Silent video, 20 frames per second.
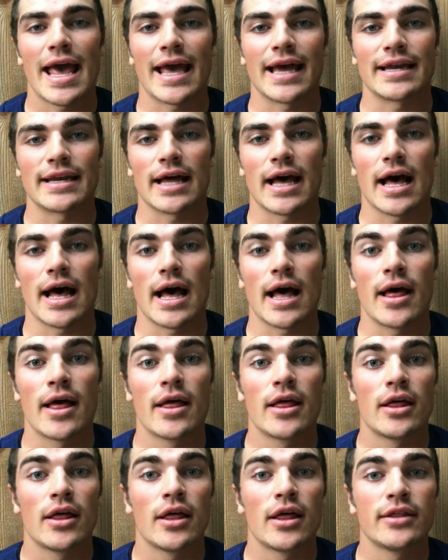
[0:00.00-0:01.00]
And uh,
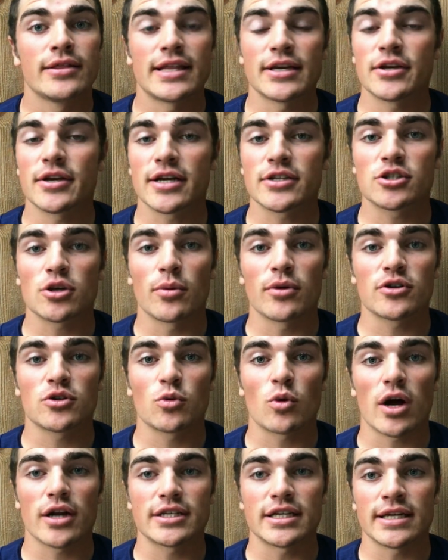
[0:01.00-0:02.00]
Thank you guys so much
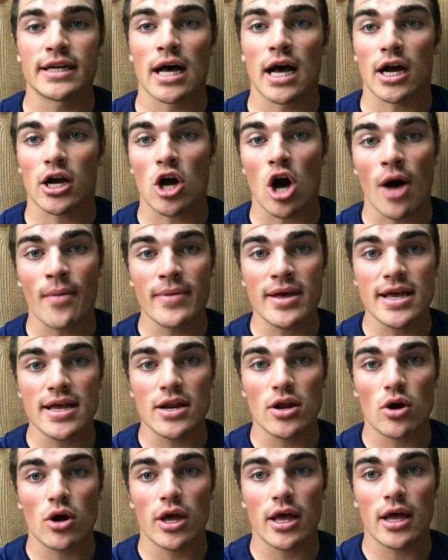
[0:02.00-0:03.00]
for watching. Uh,
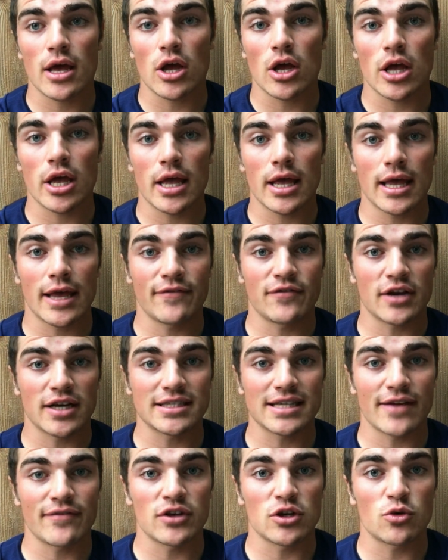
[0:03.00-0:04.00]
comment if you
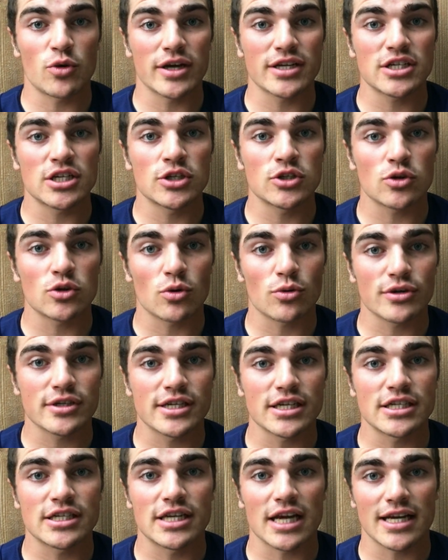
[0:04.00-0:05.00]
guys have any questions or
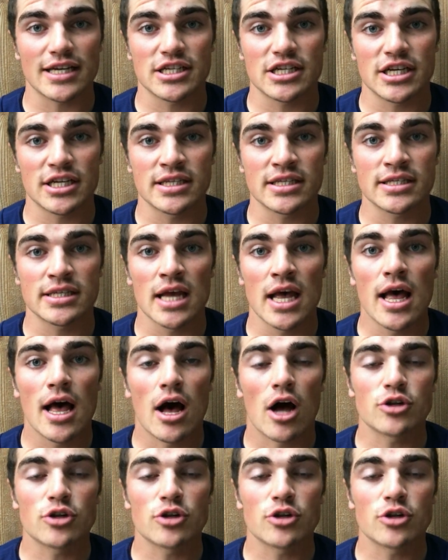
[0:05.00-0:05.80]
suggestions.